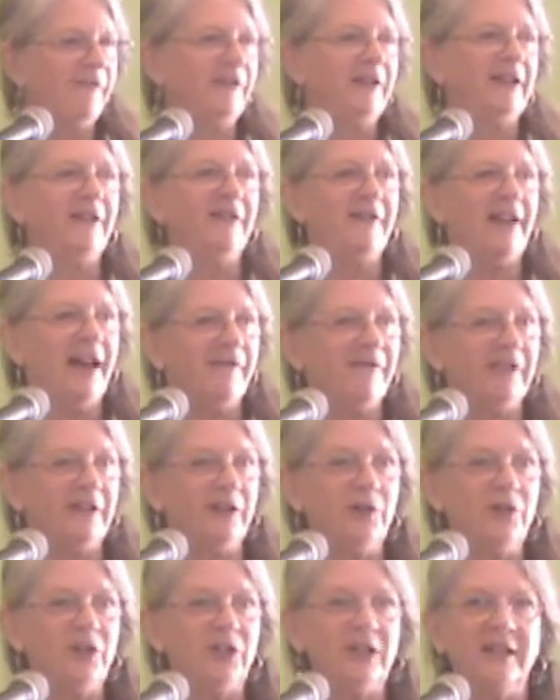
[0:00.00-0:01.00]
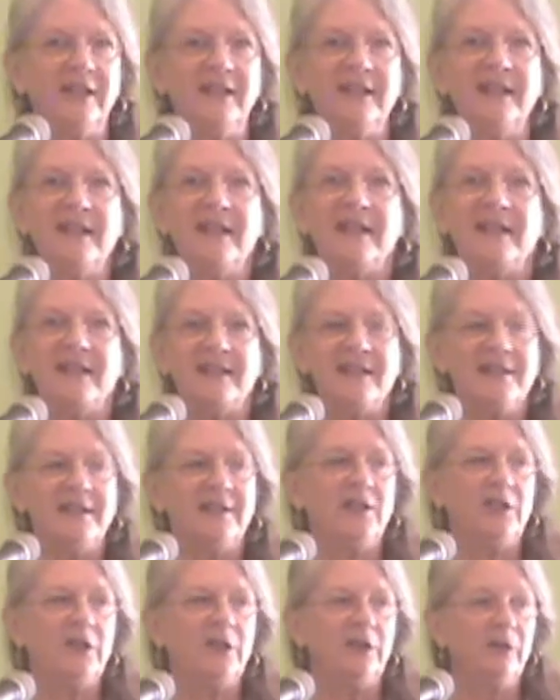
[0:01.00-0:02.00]
level of evolution
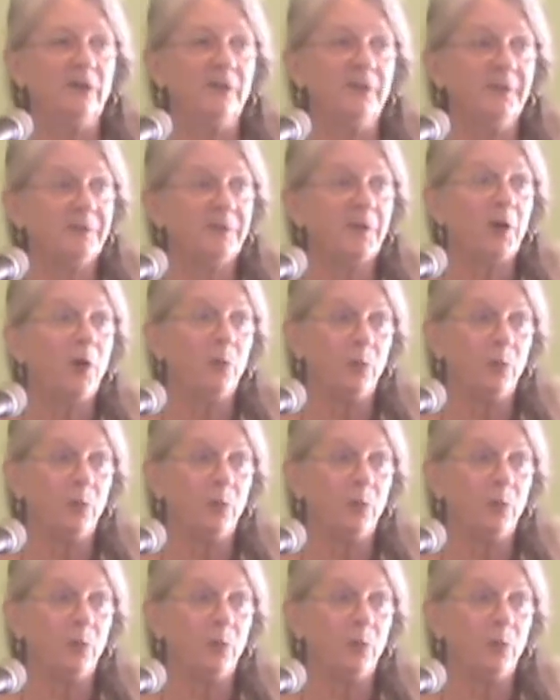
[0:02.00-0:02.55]
is to